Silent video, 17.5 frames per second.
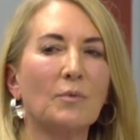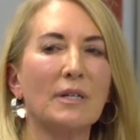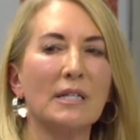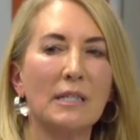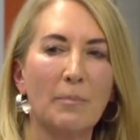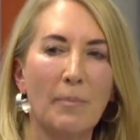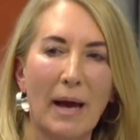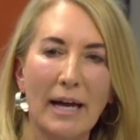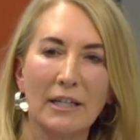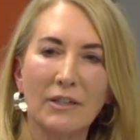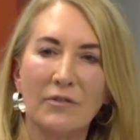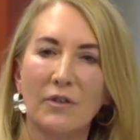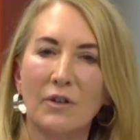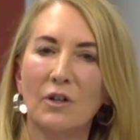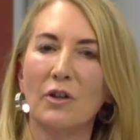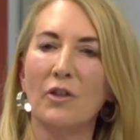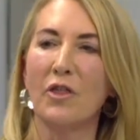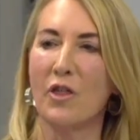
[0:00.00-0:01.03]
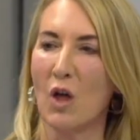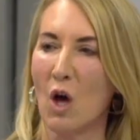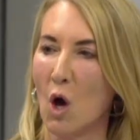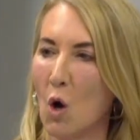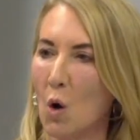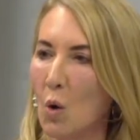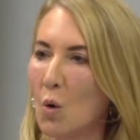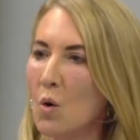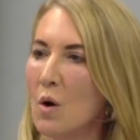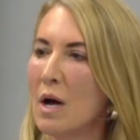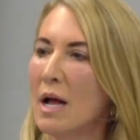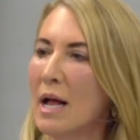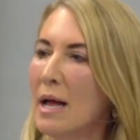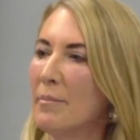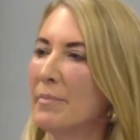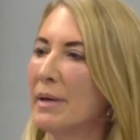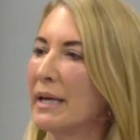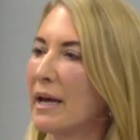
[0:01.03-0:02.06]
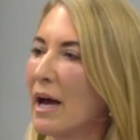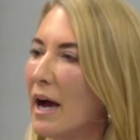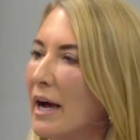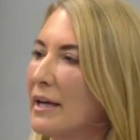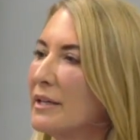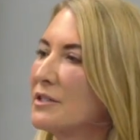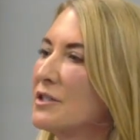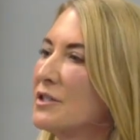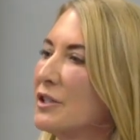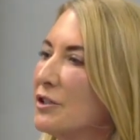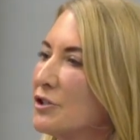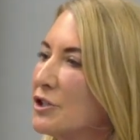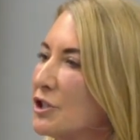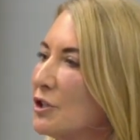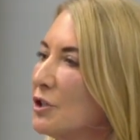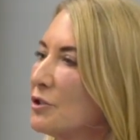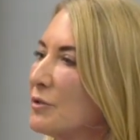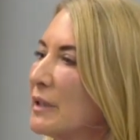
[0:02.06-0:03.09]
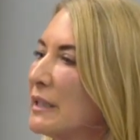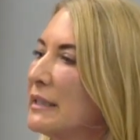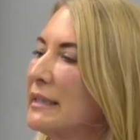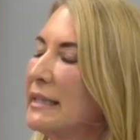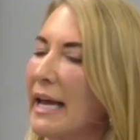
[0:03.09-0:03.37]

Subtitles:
respectful, though, because they're children.